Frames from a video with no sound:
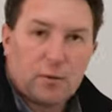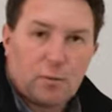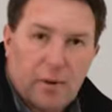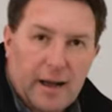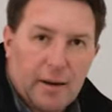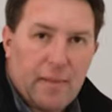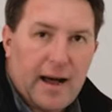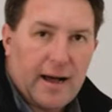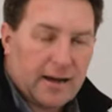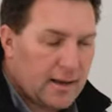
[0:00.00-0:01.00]
a little brown
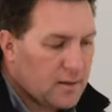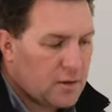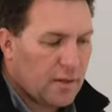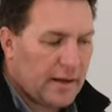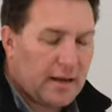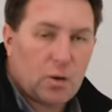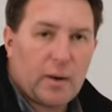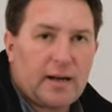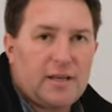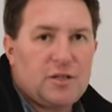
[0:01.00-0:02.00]
mark so they can
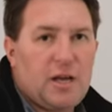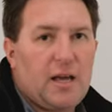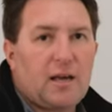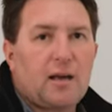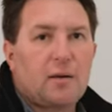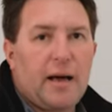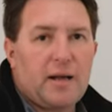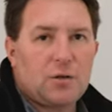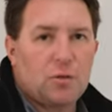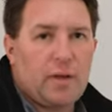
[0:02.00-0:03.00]
quickly check and
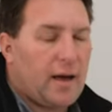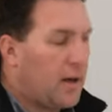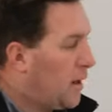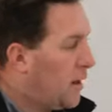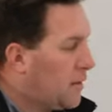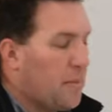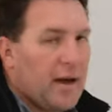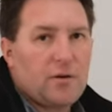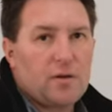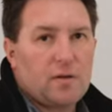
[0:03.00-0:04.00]
make sure that the
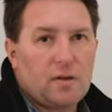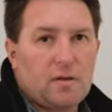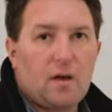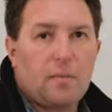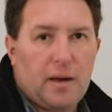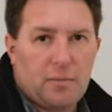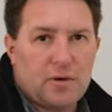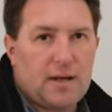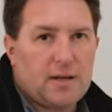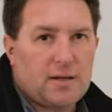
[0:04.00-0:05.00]
mattress has been
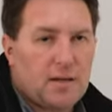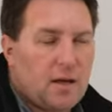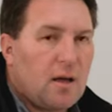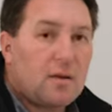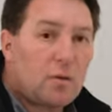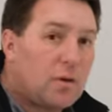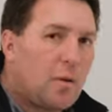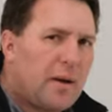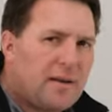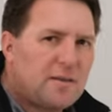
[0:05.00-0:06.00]
protected. It's also
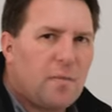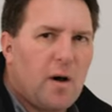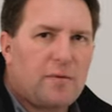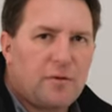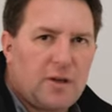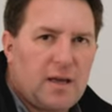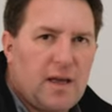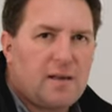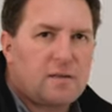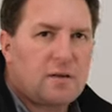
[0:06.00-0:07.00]
peace of mind for your
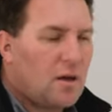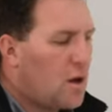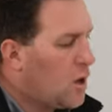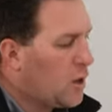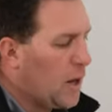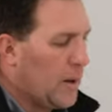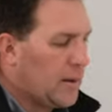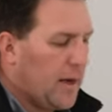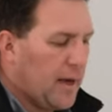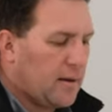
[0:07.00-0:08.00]
guest
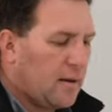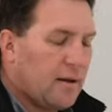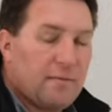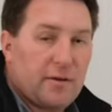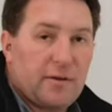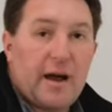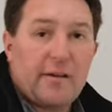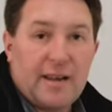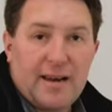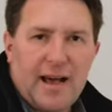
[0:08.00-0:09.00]
knowing that if there
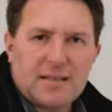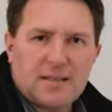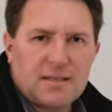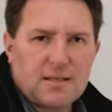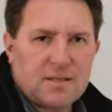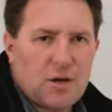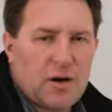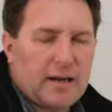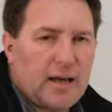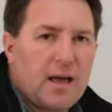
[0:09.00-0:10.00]
are any nasties
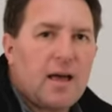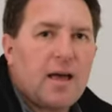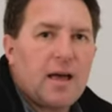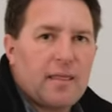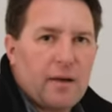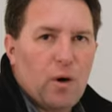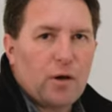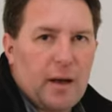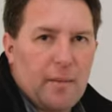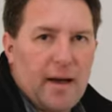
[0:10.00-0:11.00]
inside, they
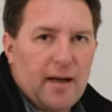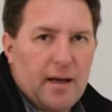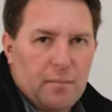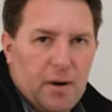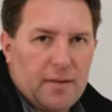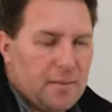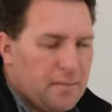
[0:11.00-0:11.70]
won't come out and bite